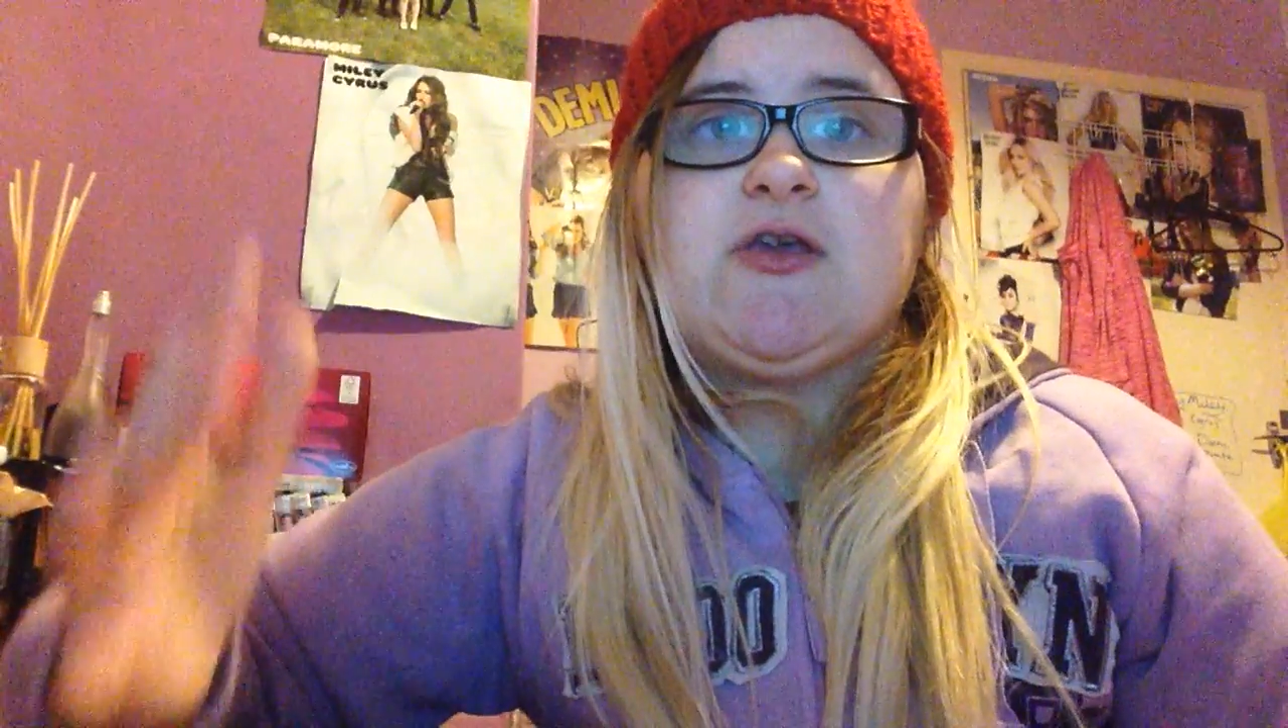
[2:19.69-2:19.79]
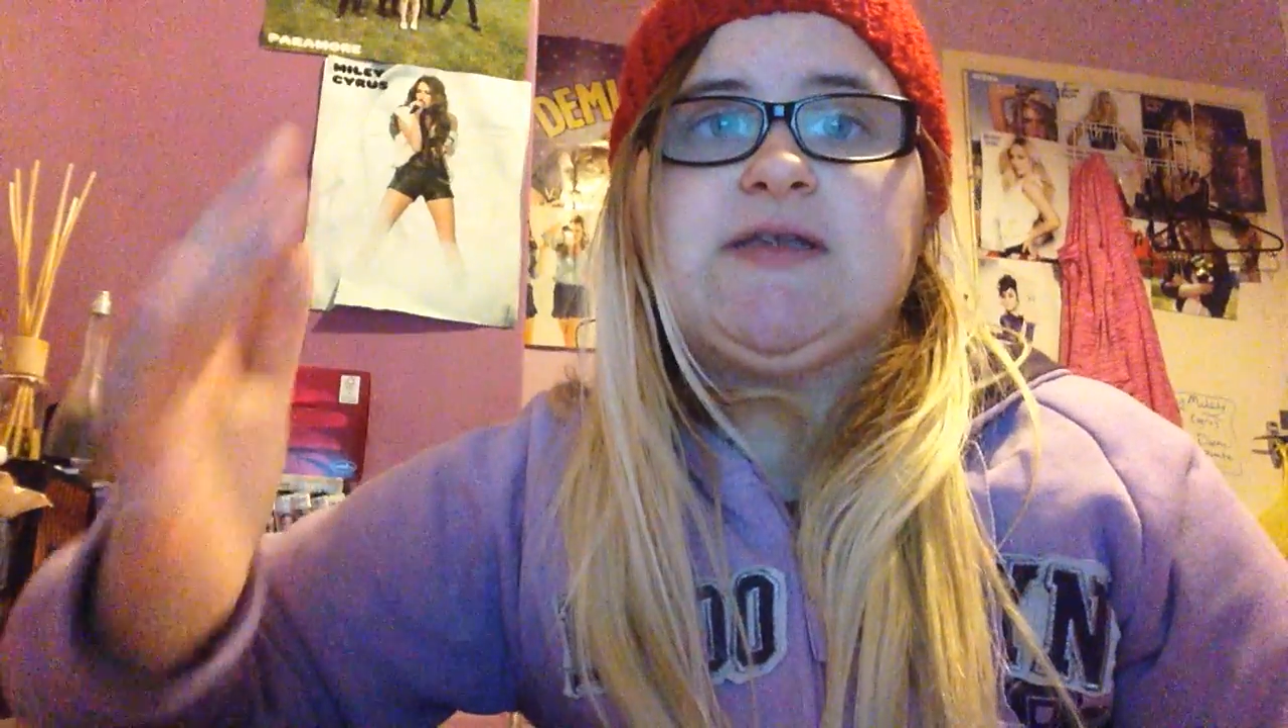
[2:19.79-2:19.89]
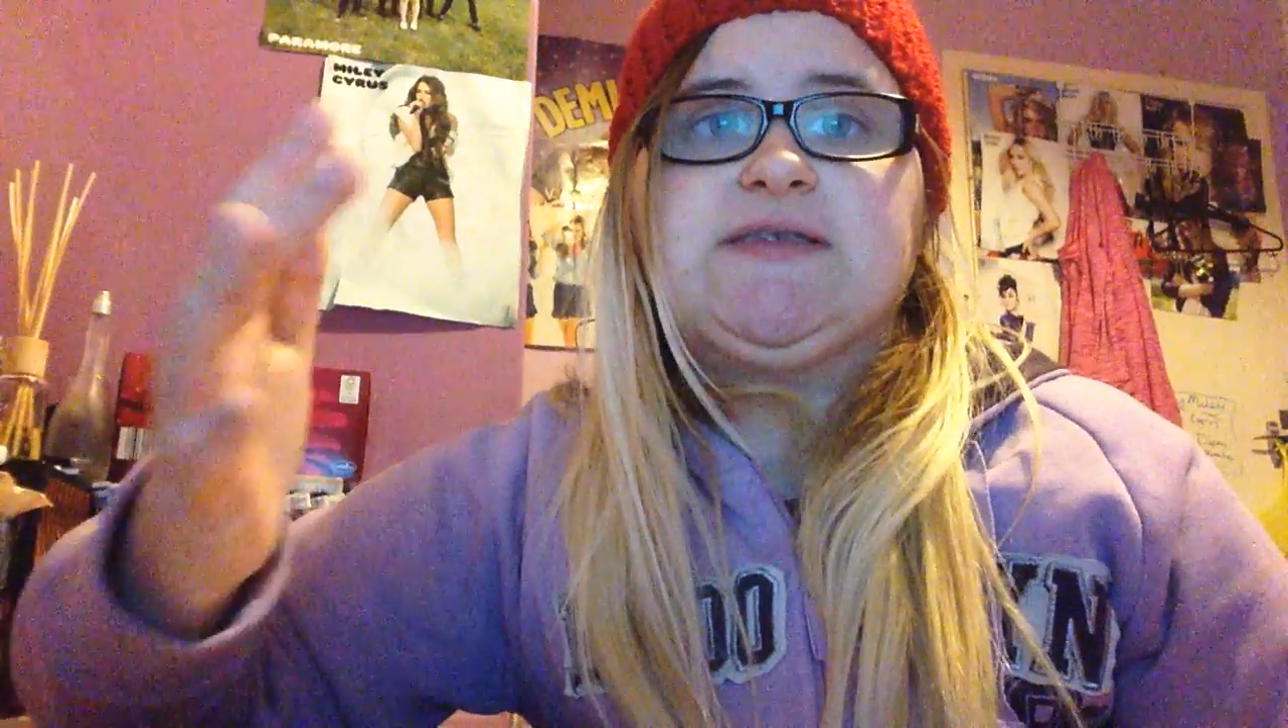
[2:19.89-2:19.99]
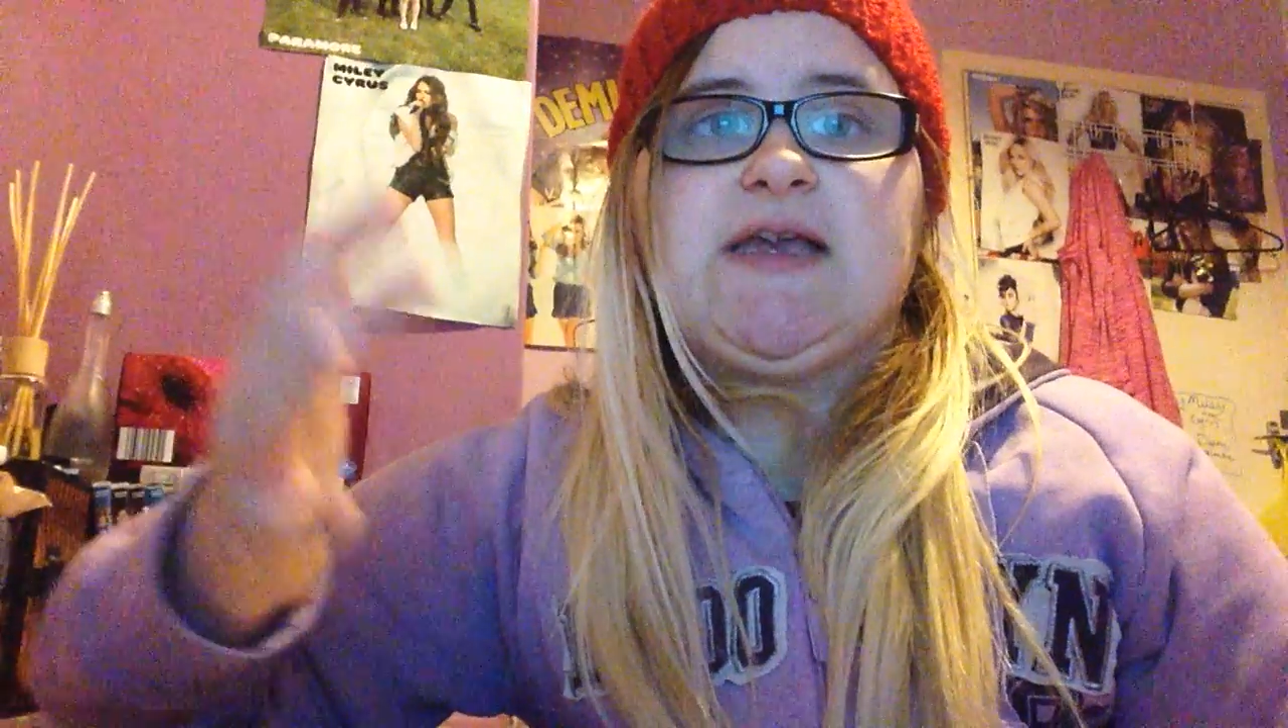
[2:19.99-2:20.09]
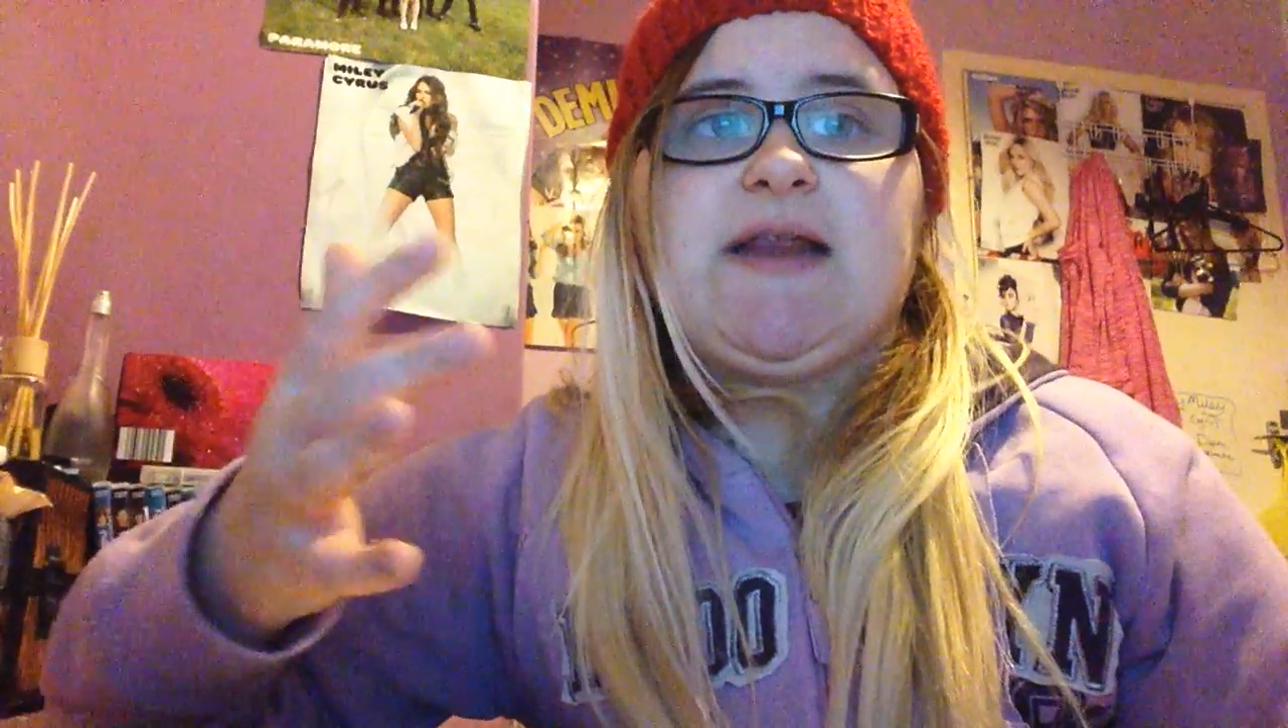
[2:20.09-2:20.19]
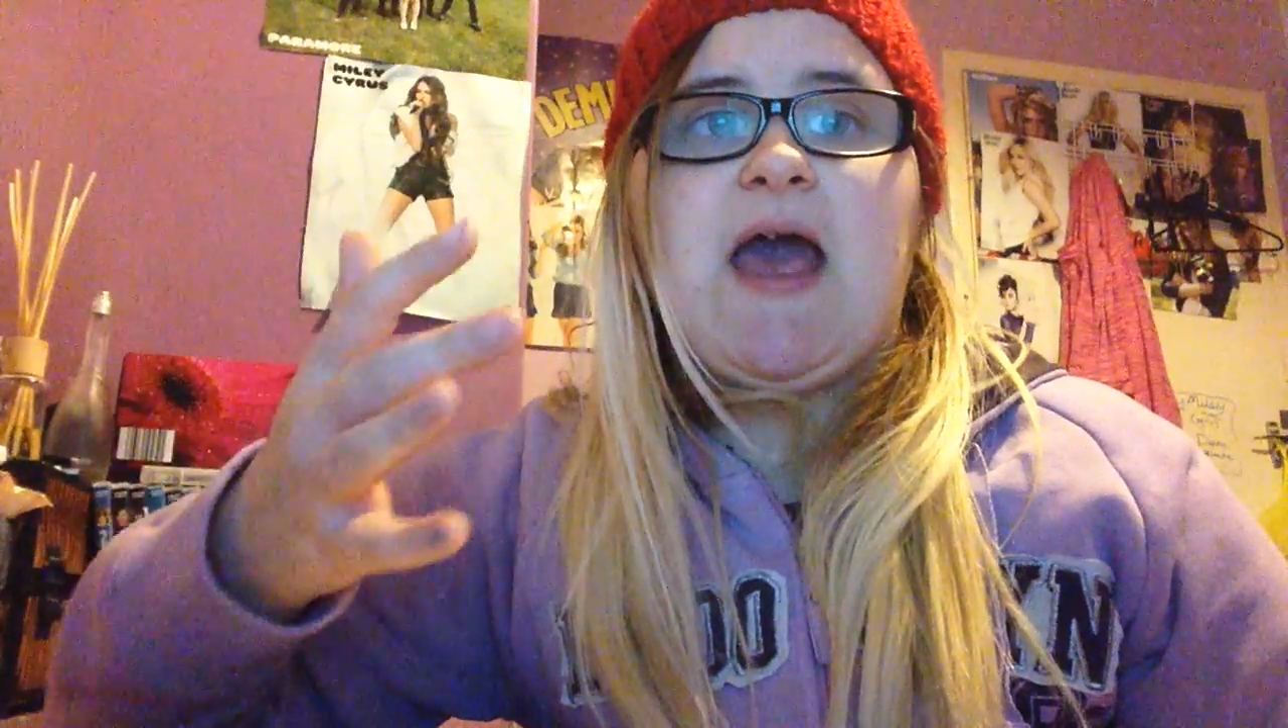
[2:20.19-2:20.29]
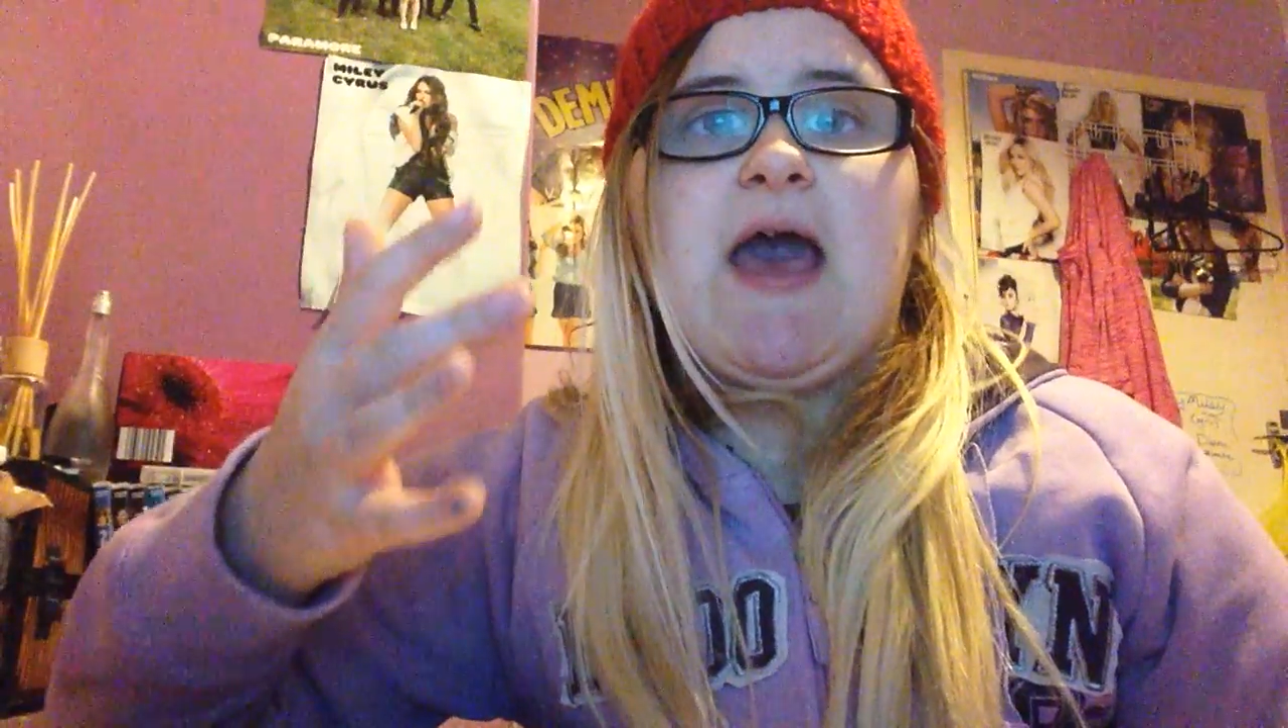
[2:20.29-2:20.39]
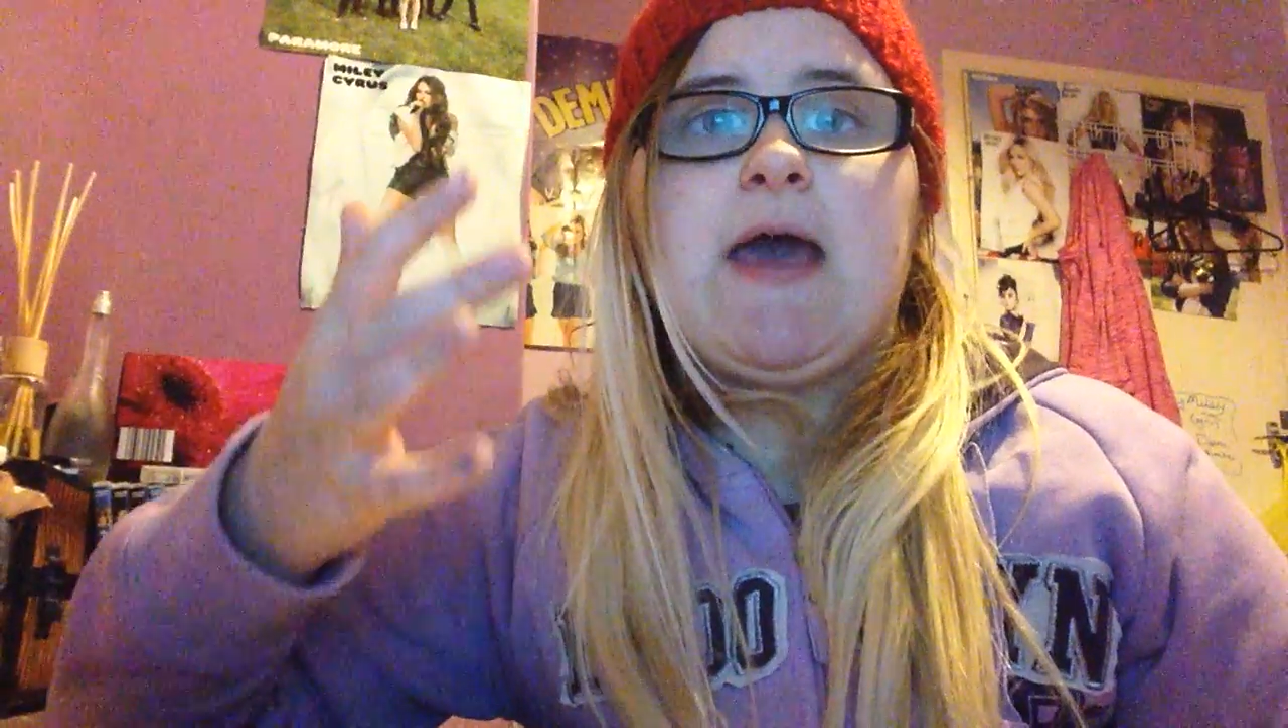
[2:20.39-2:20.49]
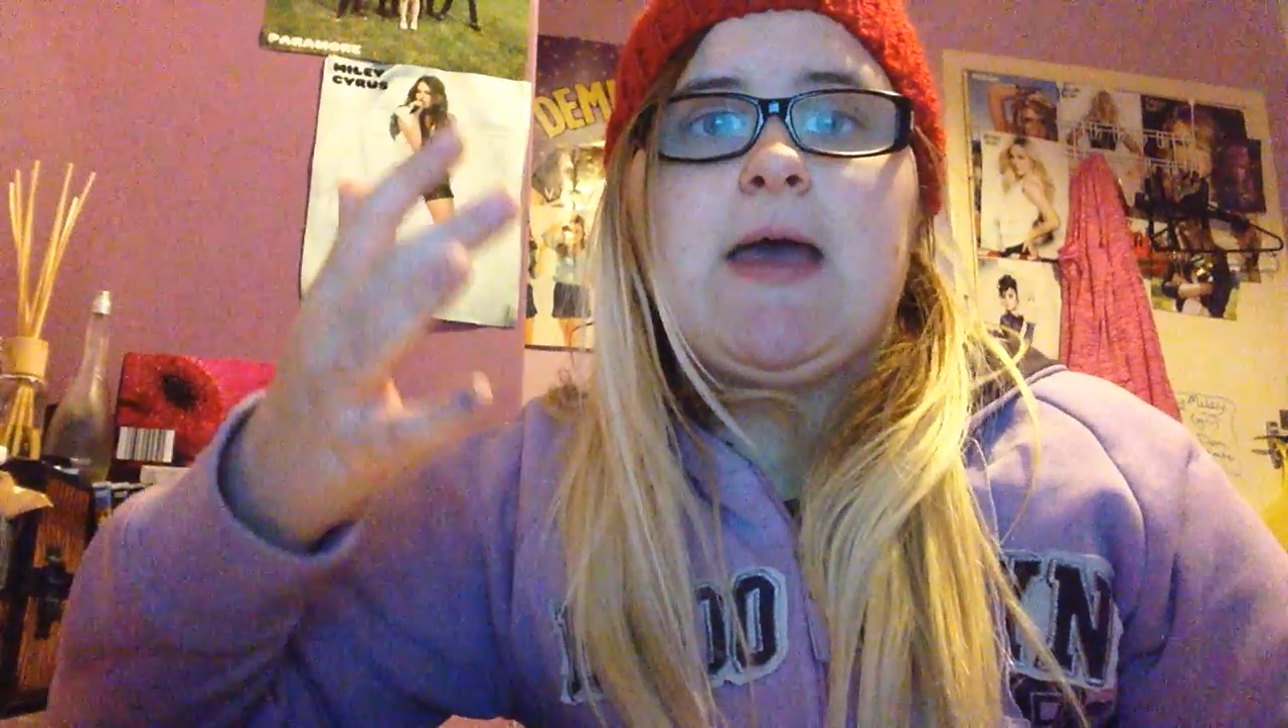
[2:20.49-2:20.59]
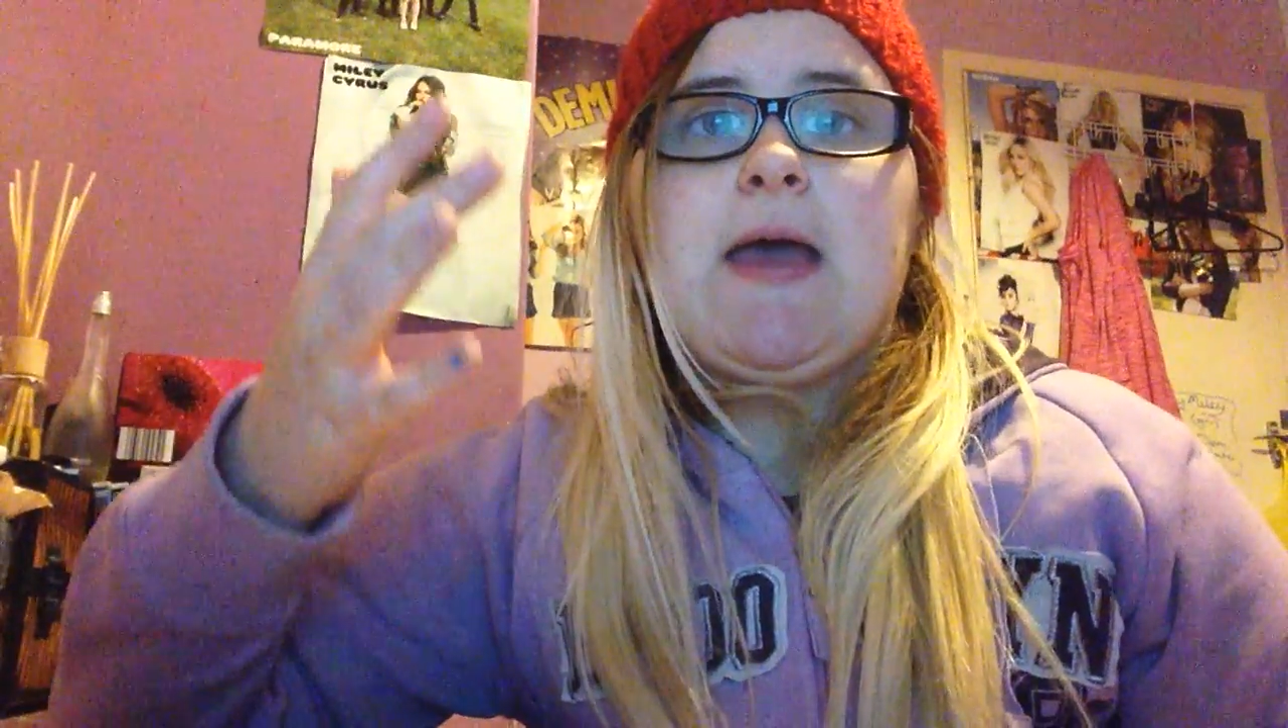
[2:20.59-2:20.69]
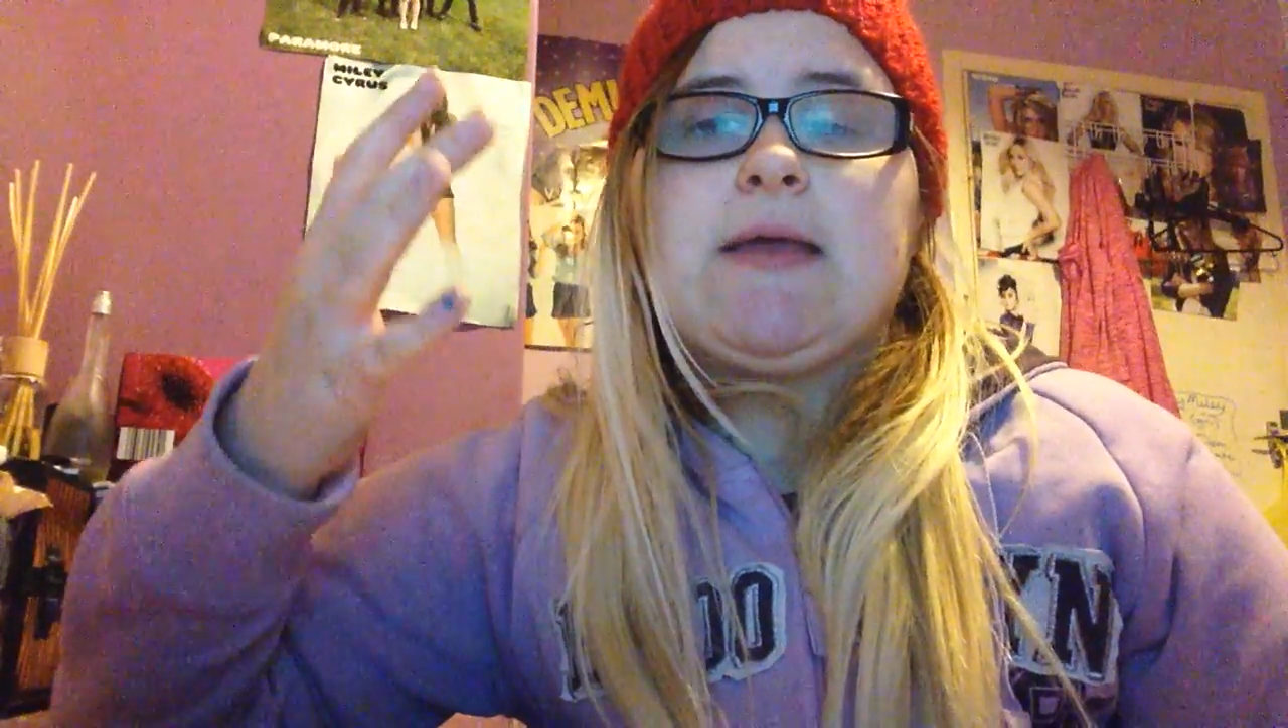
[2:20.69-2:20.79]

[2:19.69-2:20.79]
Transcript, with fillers: you see that